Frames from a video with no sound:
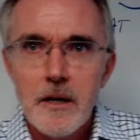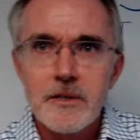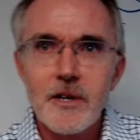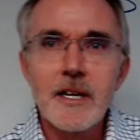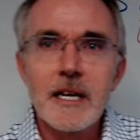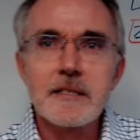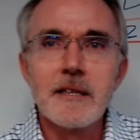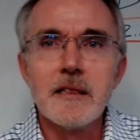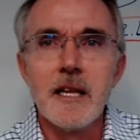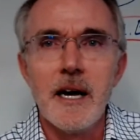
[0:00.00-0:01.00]
So the next to the
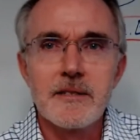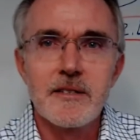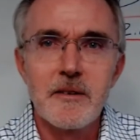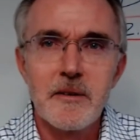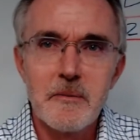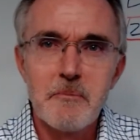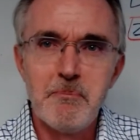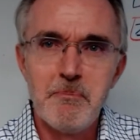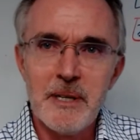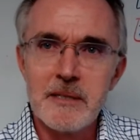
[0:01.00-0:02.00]
last
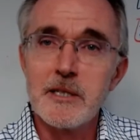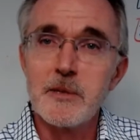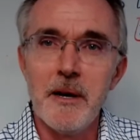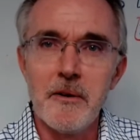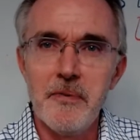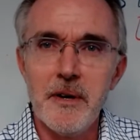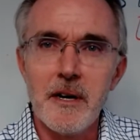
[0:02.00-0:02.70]
business benefit